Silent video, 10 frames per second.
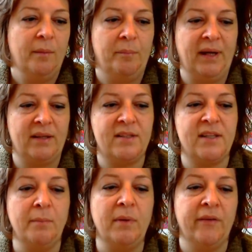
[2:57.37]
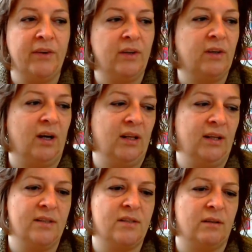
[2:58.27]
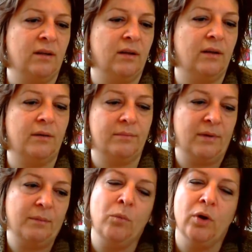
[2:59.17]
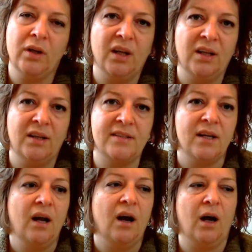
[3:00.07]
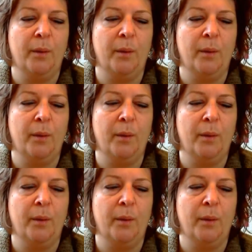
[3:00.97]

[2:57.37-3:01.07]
but some other colors or more colors are